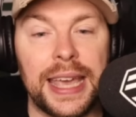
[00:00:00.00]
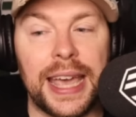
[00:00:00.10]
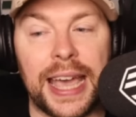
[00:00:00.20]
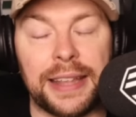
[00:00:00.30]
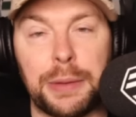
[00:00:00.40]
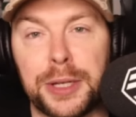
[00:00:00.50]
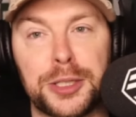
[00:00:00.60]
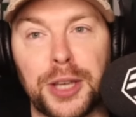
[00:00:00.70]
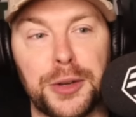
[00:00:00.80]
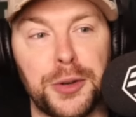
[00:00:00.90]
and they went and
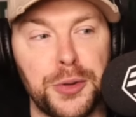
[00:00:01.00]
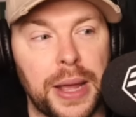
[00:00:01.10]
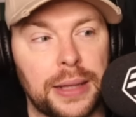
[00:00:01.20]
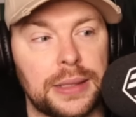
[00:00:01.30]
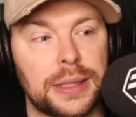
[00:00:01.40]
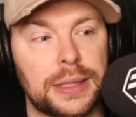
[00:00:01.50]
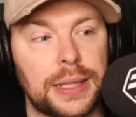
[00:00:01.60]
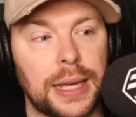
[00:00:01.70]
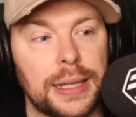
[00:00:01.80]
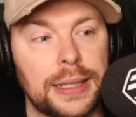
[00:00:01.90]
signed Nunez
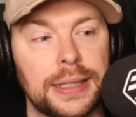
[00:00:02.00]
instead.